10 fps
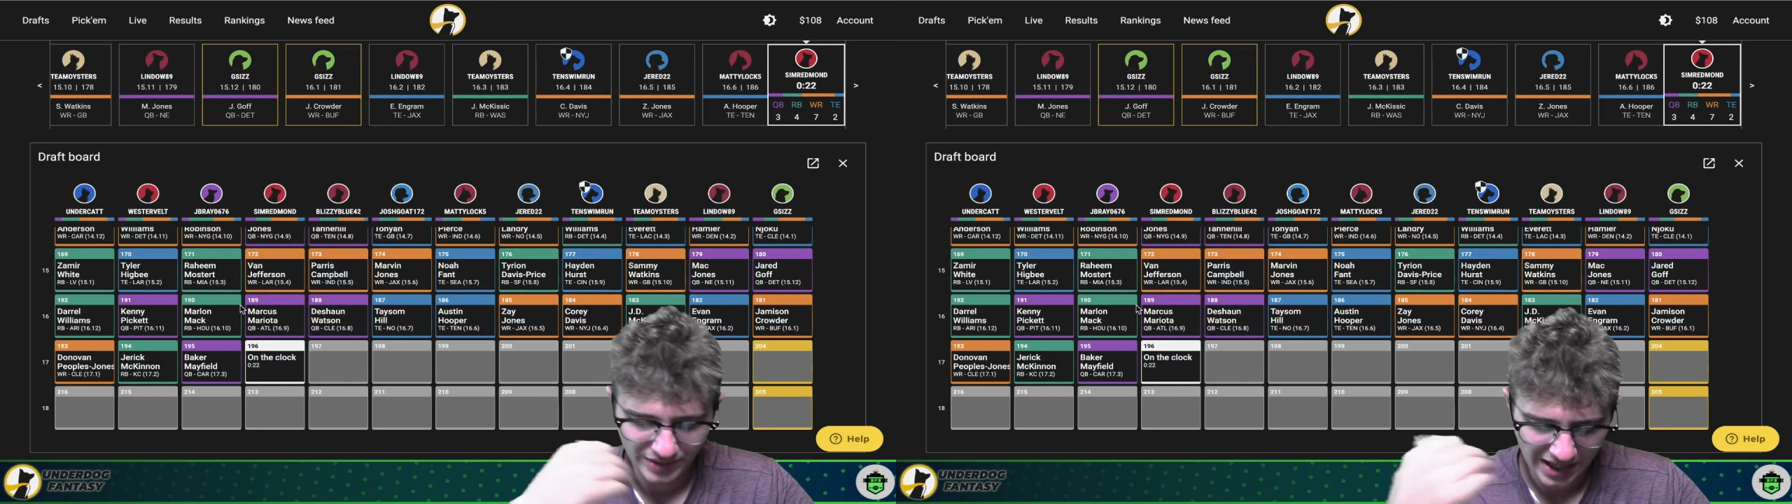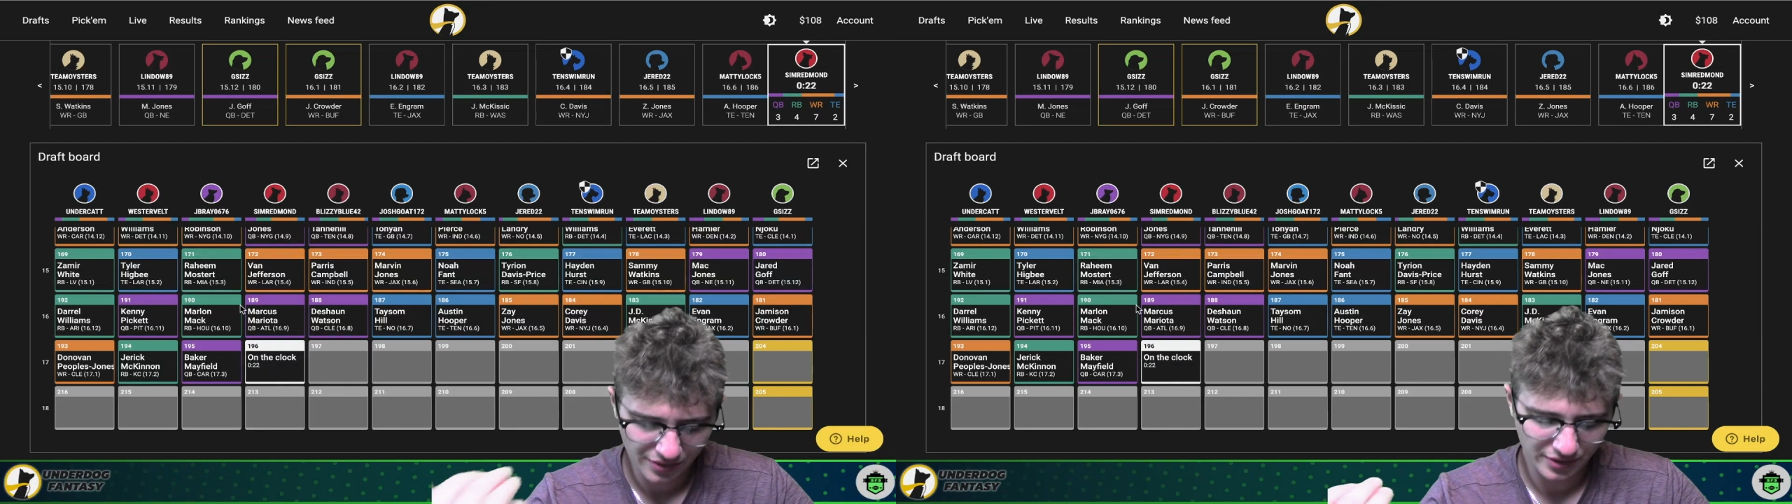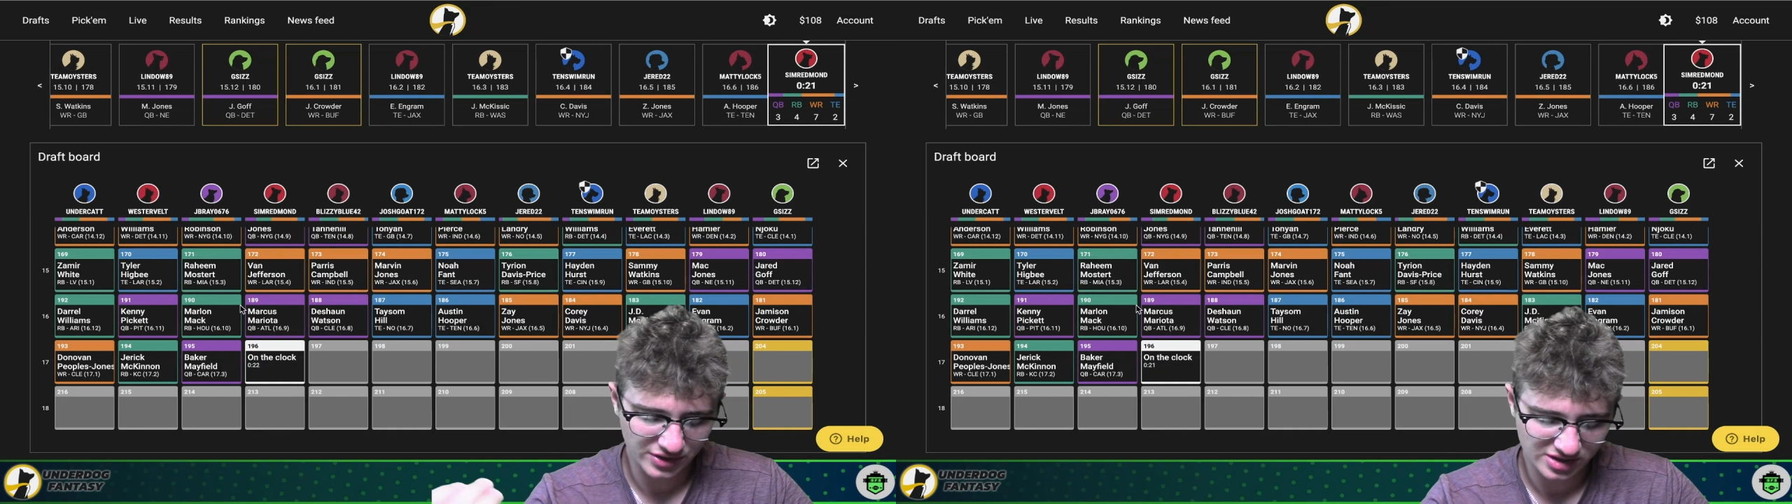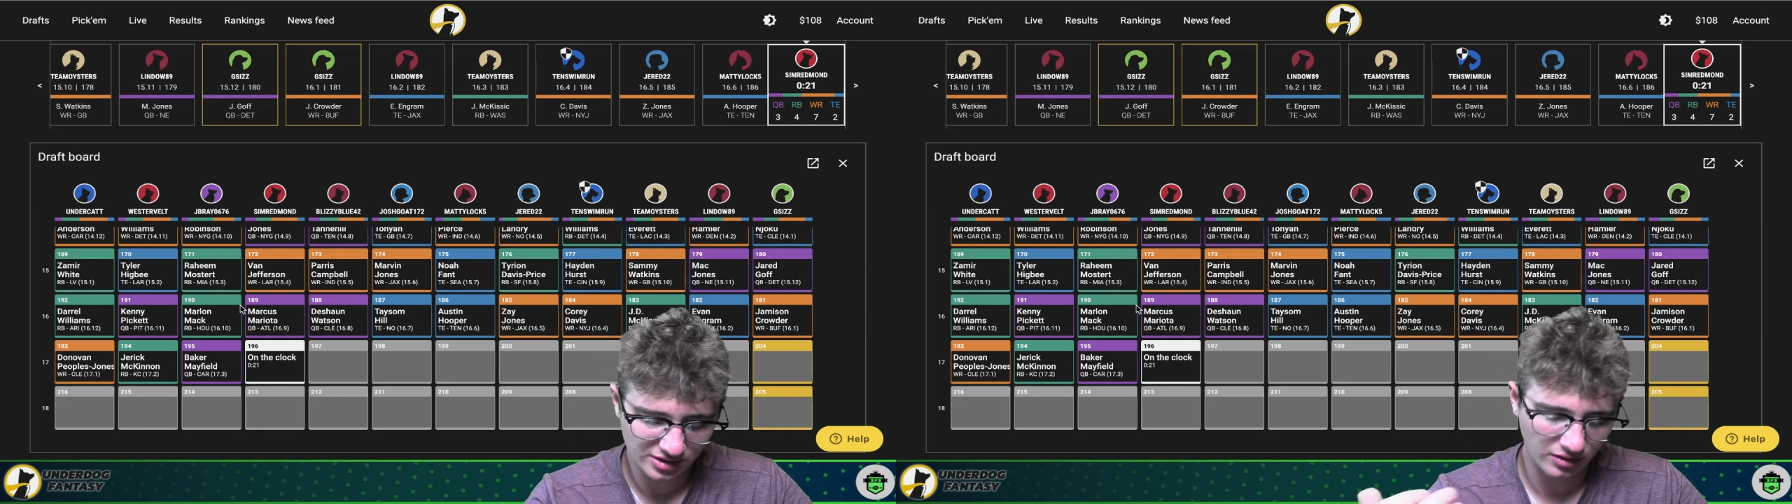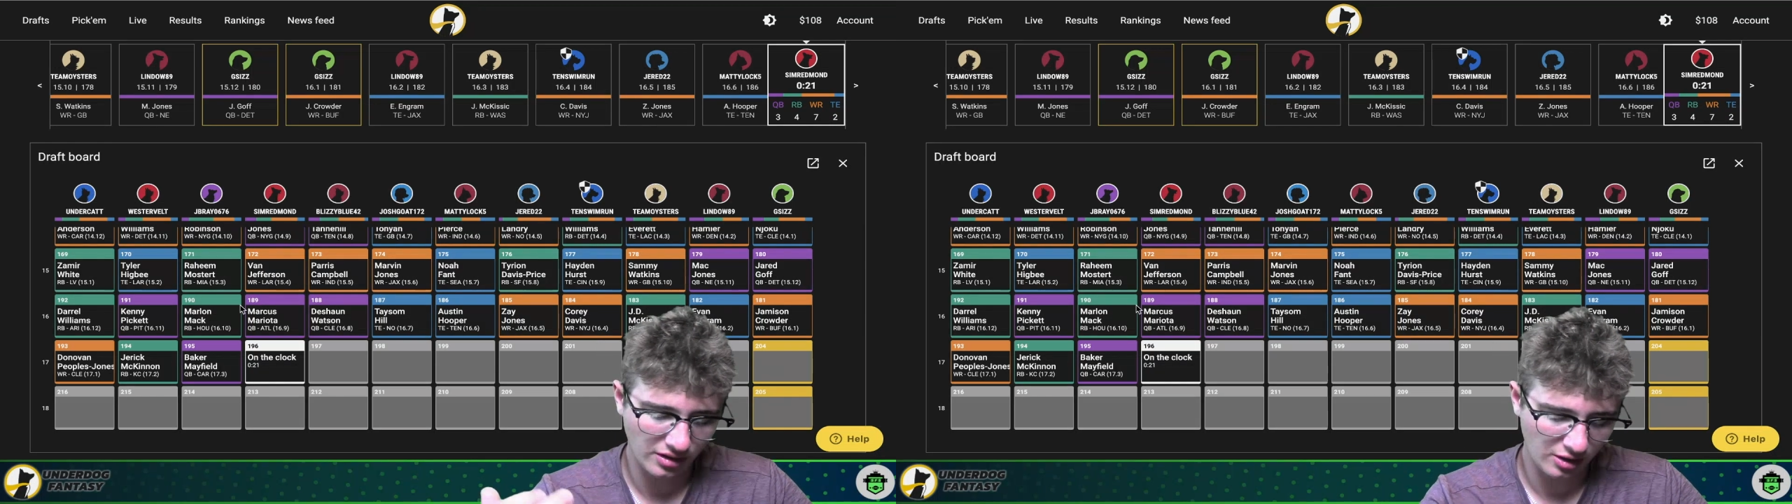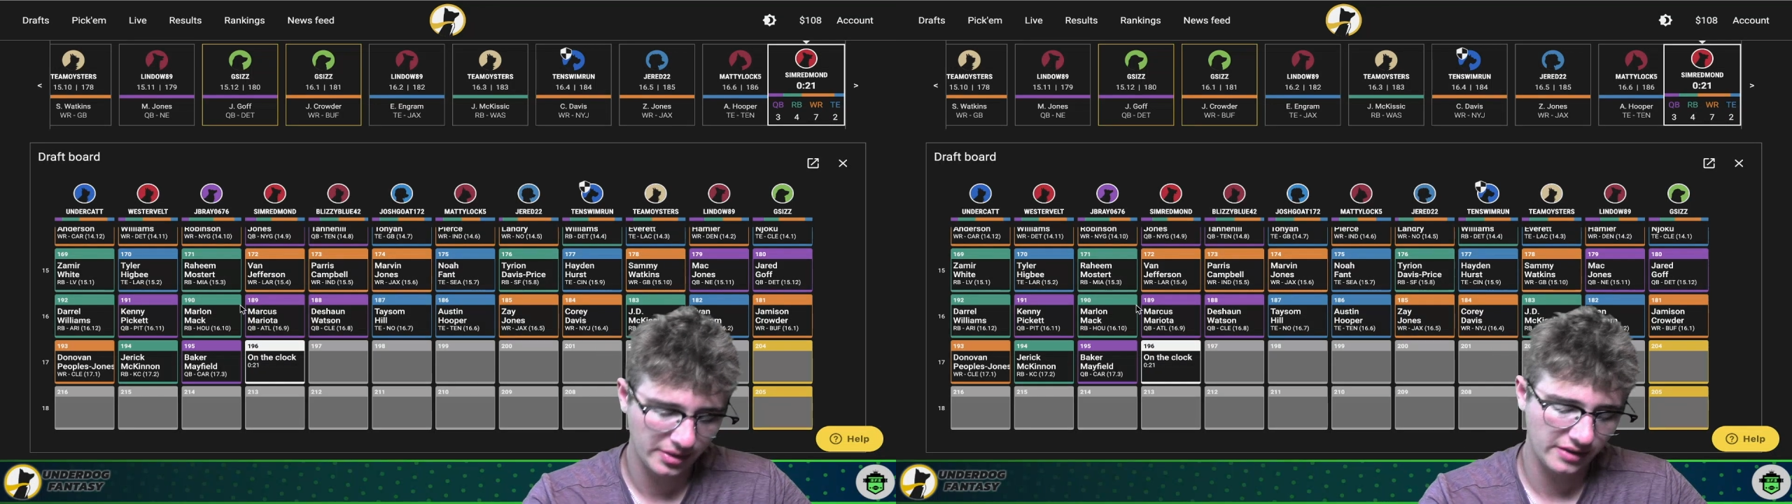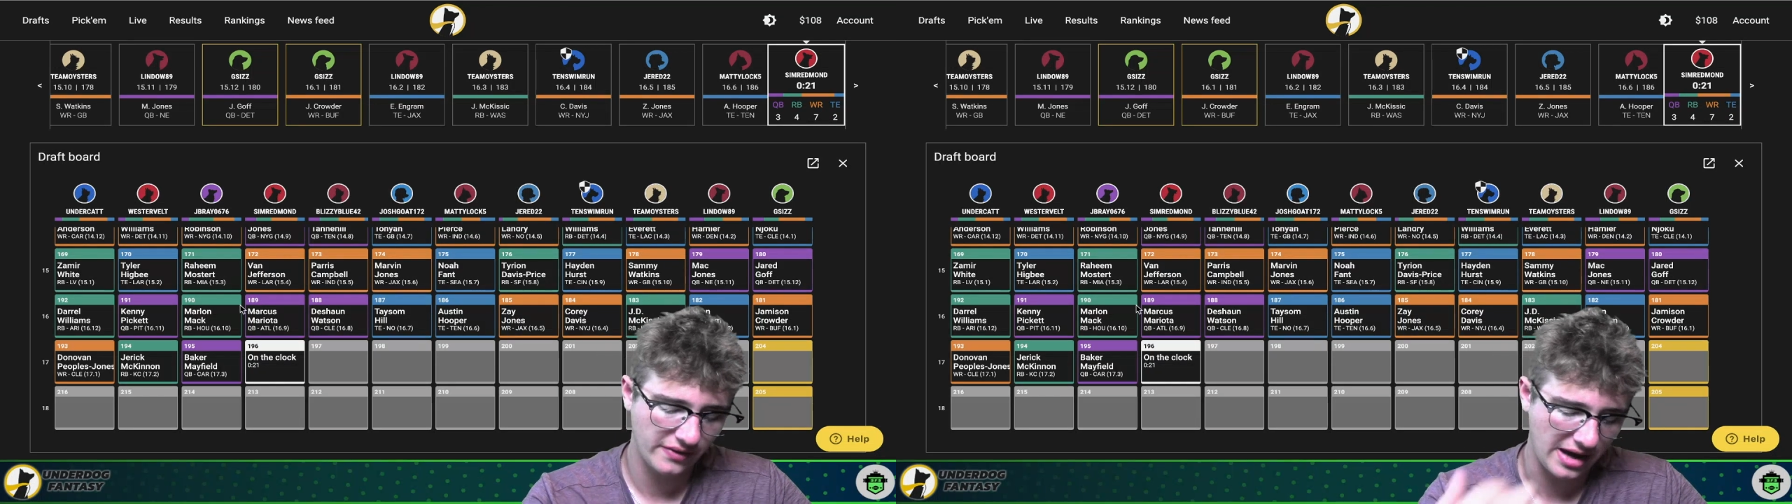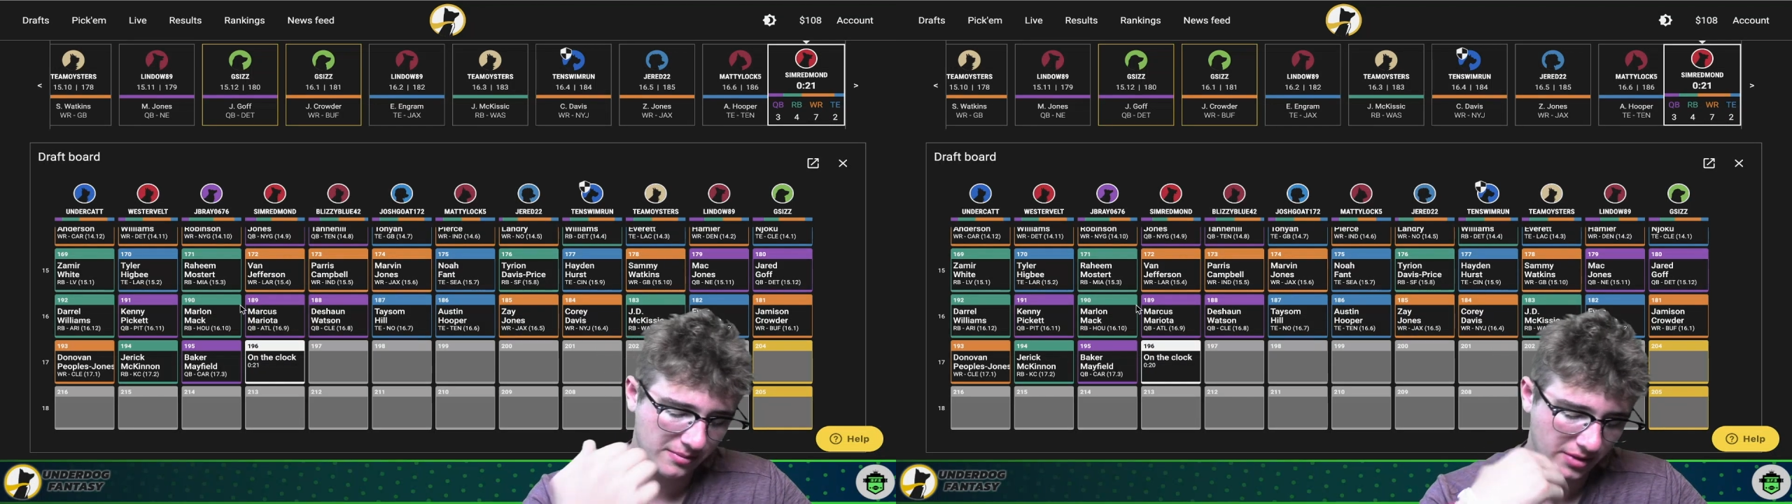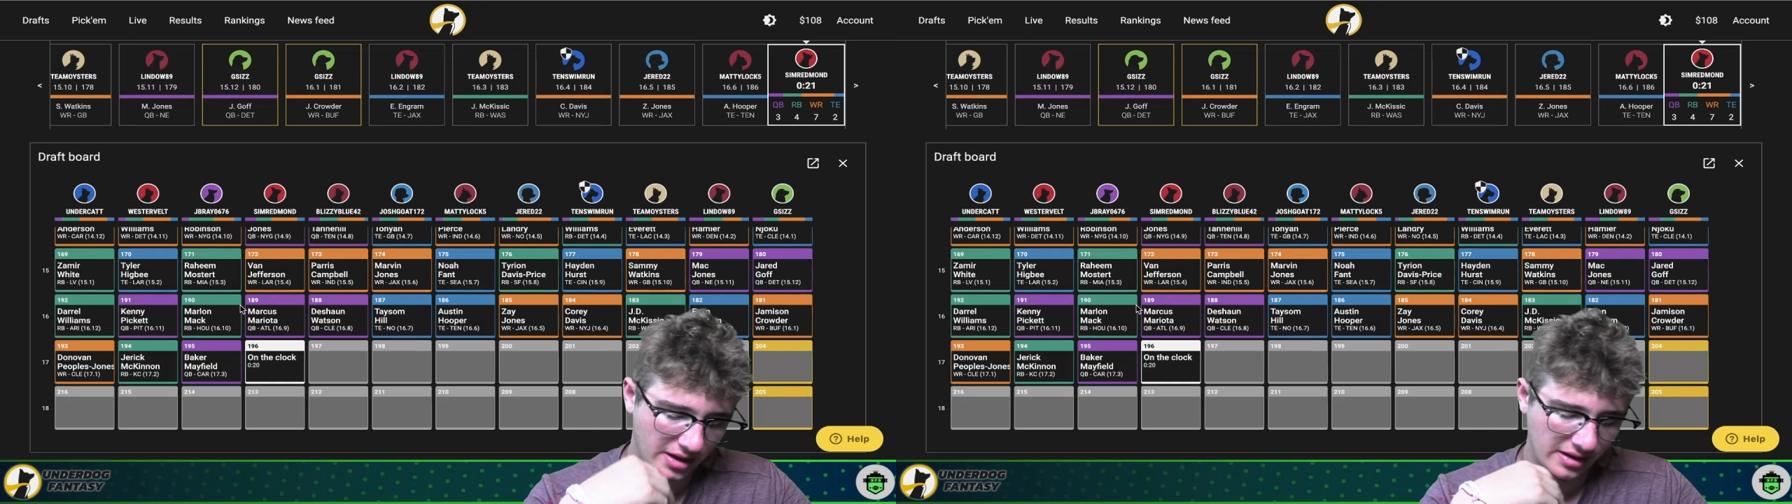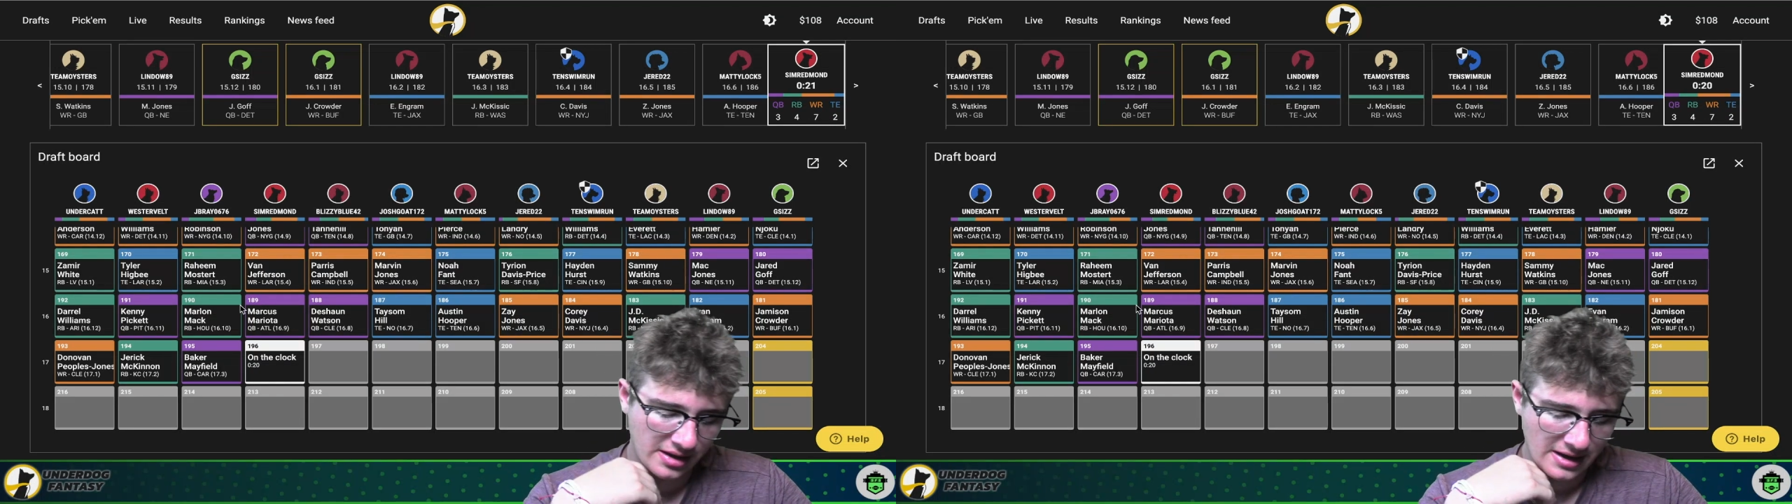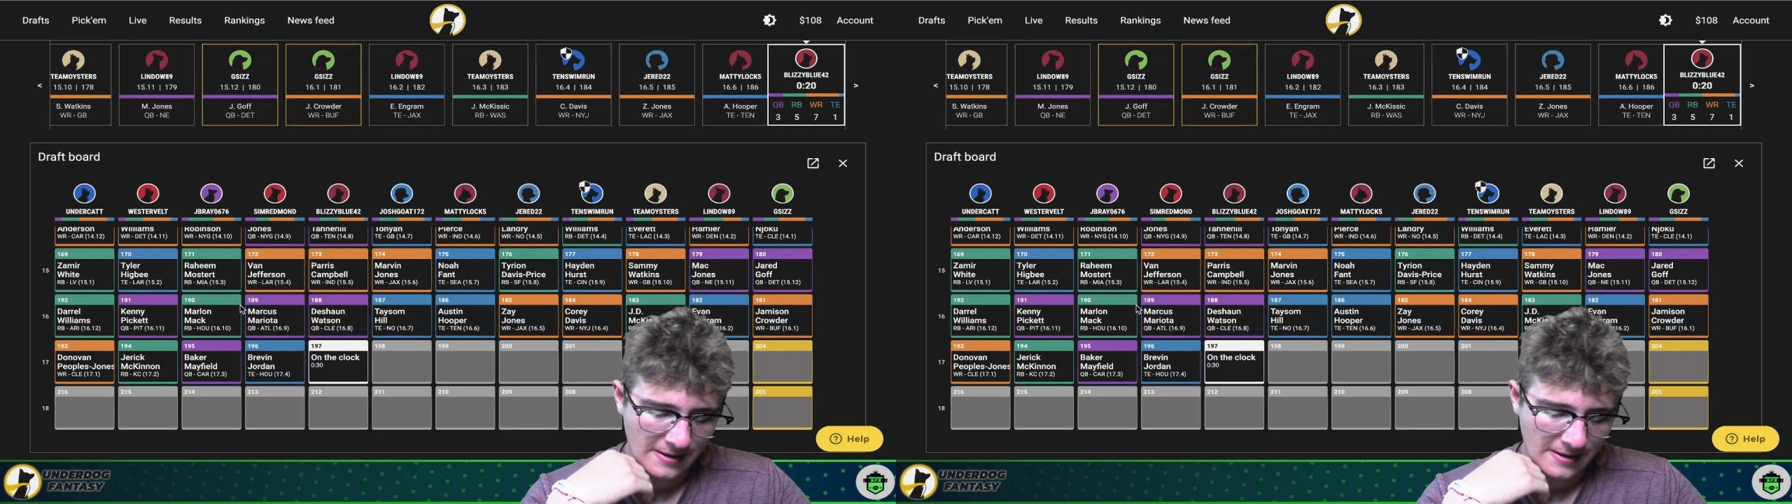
Now there's still a little bit of that, but